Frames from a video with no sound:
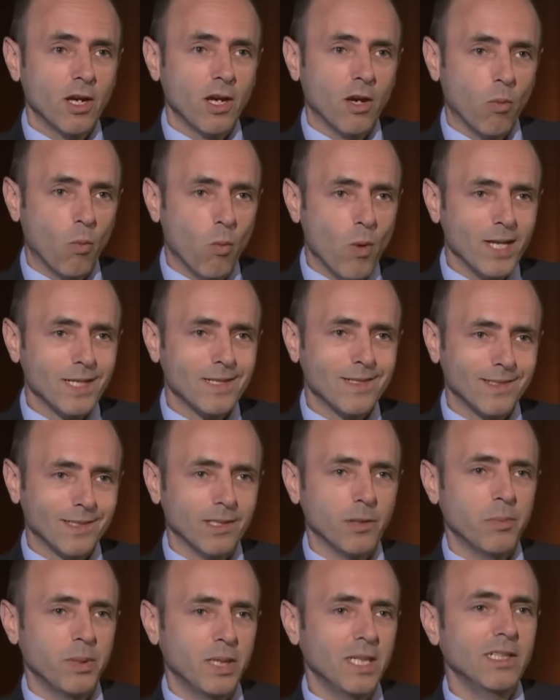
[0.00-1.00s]
Western
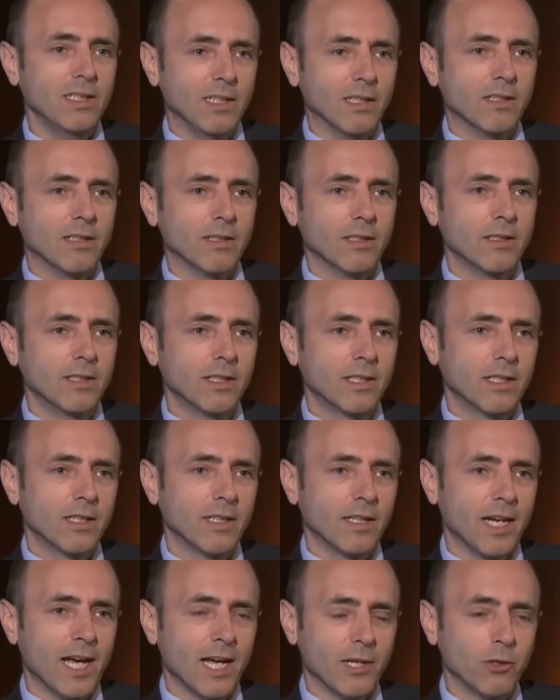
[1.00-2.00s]
opinion
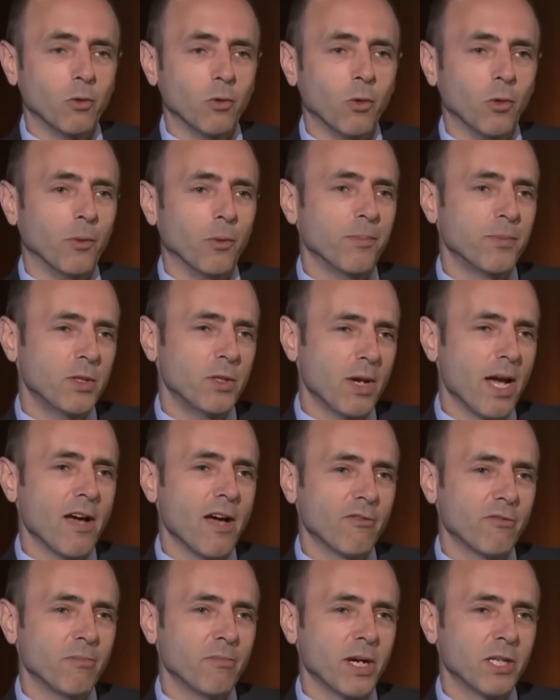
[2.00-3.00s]
and all. Do you
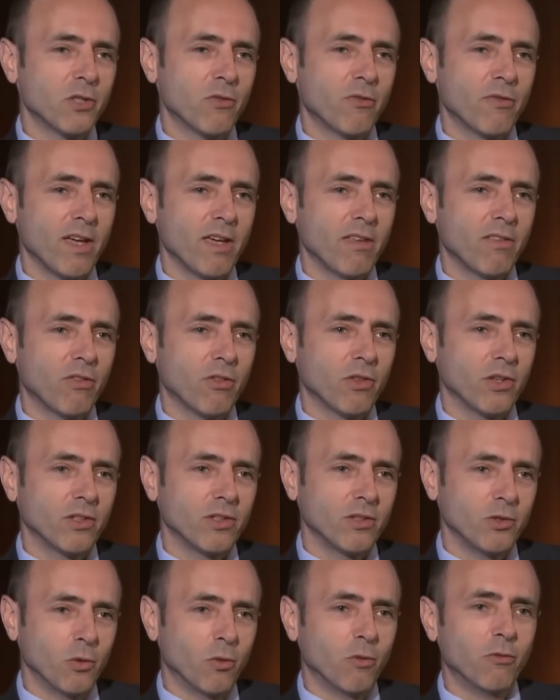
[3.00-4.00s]
have much faith that
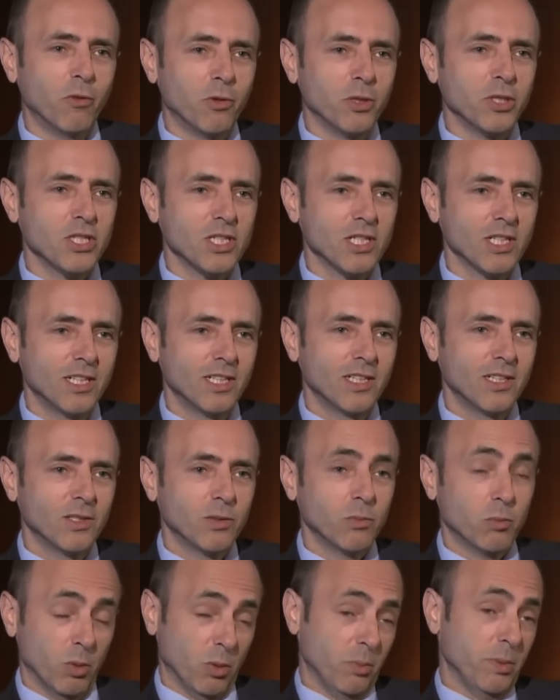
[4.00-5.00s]
your voice
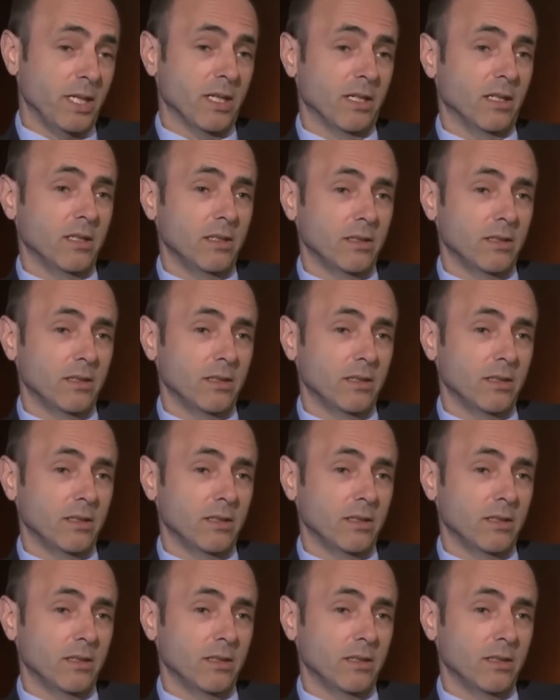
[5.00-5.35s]
will be heard?